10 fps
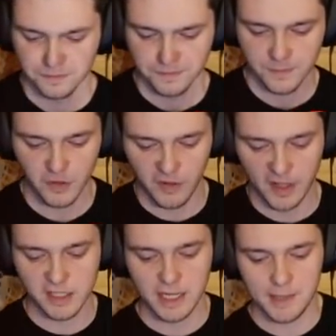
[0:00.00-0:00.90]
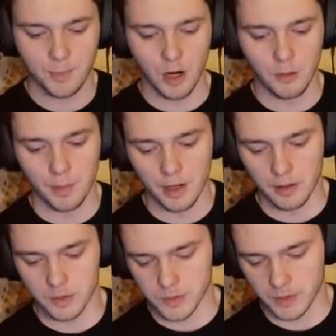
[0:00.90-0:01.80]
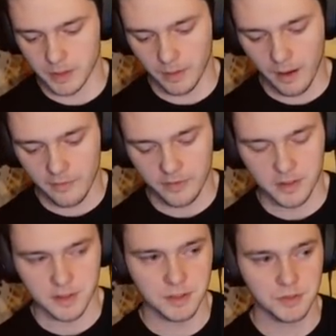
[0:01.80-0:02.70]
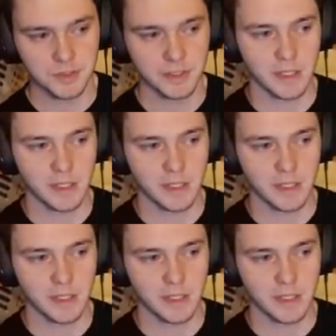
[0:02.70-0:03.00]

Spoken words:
The fact that he had Barb Barrel was really rough, because usually,